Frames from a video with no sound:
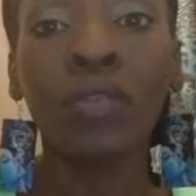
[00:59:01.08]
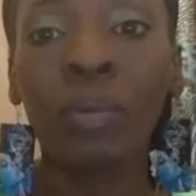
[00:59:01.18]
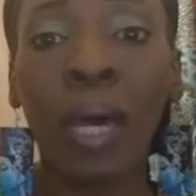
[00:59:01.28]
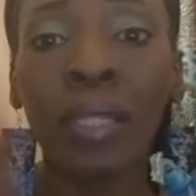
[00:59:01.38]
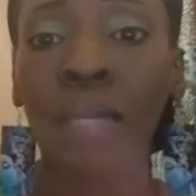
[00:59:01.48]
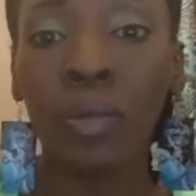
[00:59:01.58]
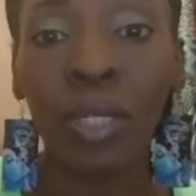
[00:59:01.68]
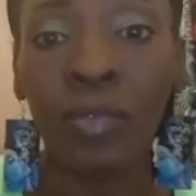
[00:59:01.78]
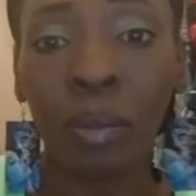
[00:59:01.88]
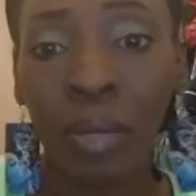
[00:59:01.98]
of them I never
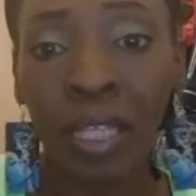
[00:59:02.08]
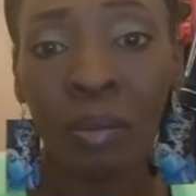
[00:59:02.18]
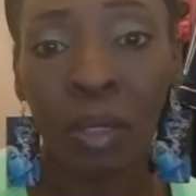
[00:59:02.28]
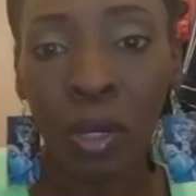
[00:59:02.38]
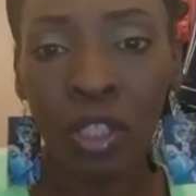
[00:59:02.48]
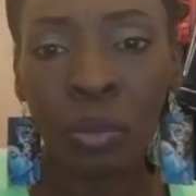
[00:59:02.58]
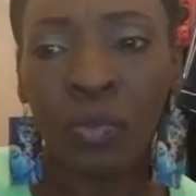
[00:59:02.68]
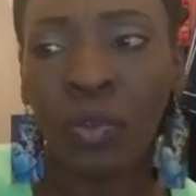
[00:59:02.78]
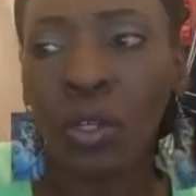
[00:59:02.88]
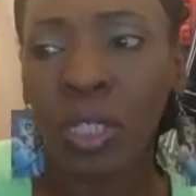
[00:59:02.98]
even met him in person
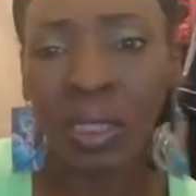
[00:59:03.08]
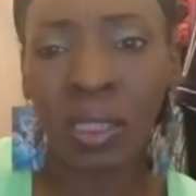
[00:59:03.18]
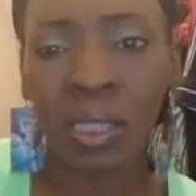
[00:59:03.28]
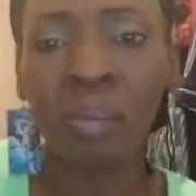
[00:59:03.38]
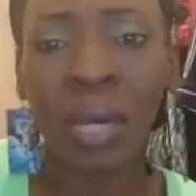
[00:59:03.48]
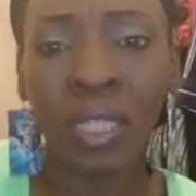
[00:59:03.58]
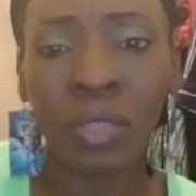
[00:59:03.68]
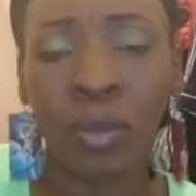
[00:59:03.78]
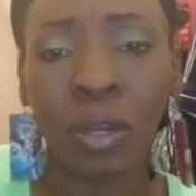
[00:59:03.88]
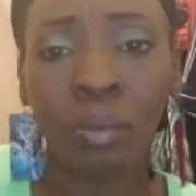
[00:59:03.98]
before, because it's somebody
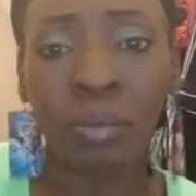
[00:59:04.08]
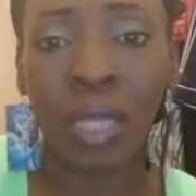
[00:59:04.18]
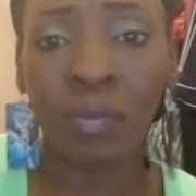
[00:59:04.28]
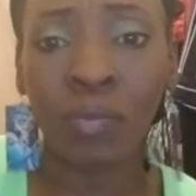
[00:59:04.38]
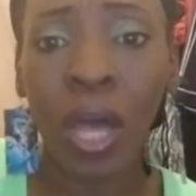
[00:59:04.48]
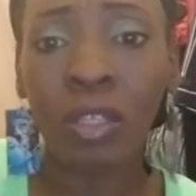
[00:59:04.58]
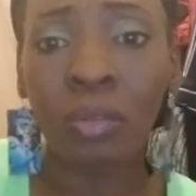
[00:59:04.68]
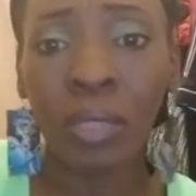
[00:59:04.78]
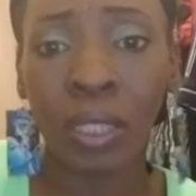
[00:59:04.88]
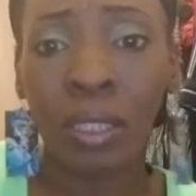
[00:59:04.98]
that
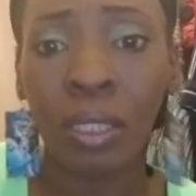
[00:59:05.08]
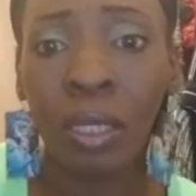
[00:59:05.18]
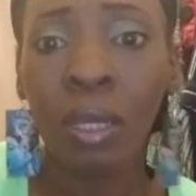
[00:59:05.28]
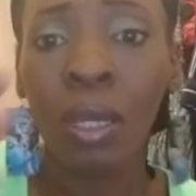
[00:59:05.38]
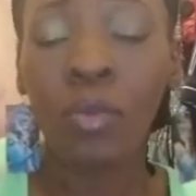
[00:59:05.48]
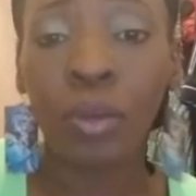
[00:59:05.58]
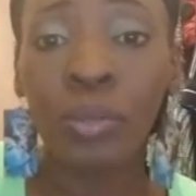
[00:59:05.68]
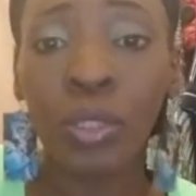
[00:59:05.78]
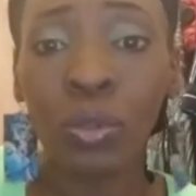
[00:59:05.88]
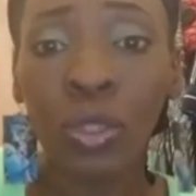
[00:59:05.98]
followed me from
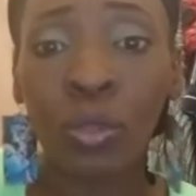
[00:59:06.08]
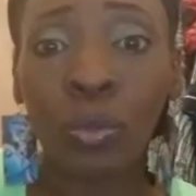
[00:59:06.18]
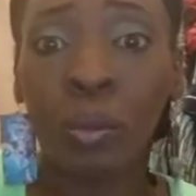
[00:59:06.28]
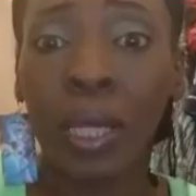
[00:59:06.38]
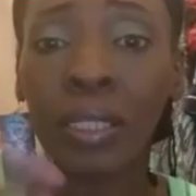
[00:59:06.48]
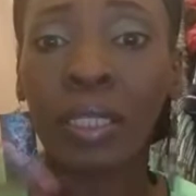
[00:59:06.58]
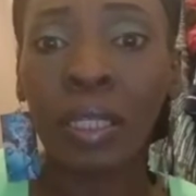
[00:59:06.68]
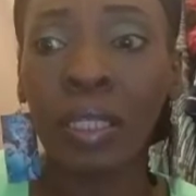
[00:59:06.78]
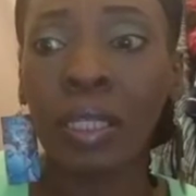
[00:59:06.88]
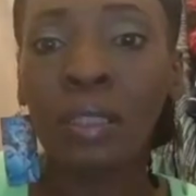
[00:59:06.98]
YouTube, and then
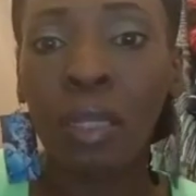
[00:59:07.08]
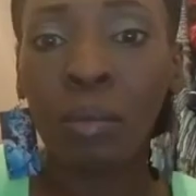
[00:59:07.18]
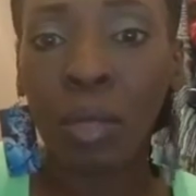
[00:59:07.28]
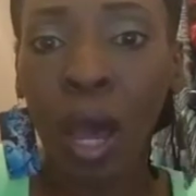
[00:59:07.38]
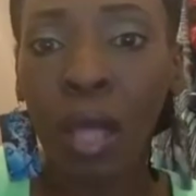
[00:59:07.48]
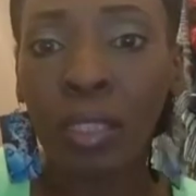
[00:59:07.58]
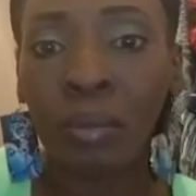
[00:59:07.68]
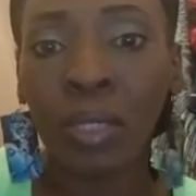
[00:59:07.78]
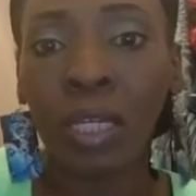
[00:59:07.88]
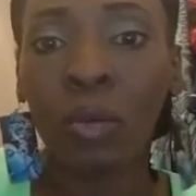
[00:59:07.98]
they end up
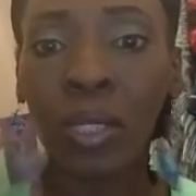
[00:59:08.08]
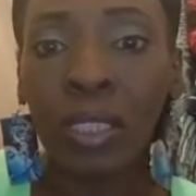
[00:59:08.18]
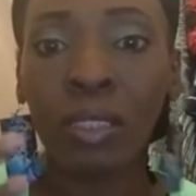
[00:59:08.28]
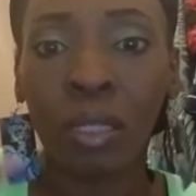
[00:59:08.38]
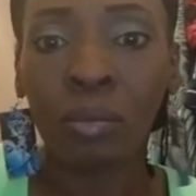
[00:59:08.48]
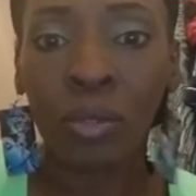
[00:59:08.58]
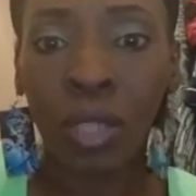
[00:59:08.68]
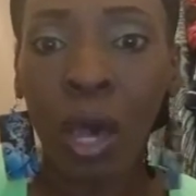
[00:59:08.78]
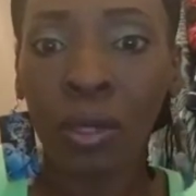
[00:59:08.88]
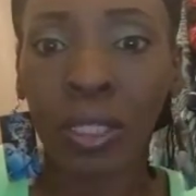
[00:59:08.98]
calling me and we end up
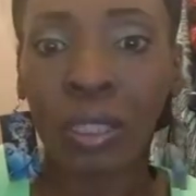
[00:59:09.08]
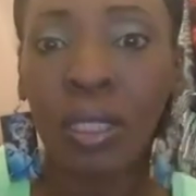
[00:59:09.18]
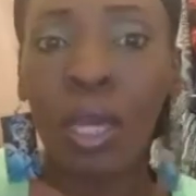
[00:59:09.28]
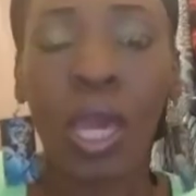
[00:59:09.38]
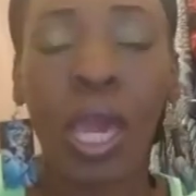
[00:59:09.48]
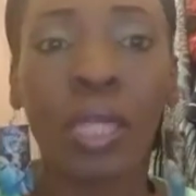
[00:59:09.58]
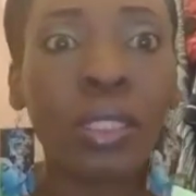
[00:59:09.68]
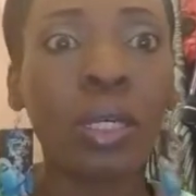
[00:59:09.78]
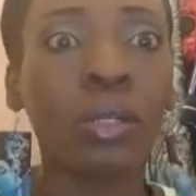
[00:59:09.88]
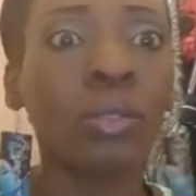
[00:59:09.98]
talking, and
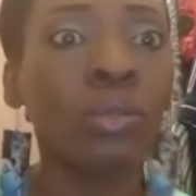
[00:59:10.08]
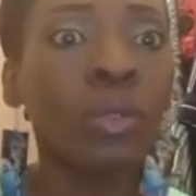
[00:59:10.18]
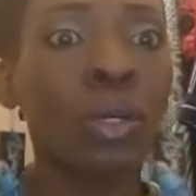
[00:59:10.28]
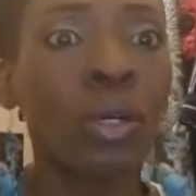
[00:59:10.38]
so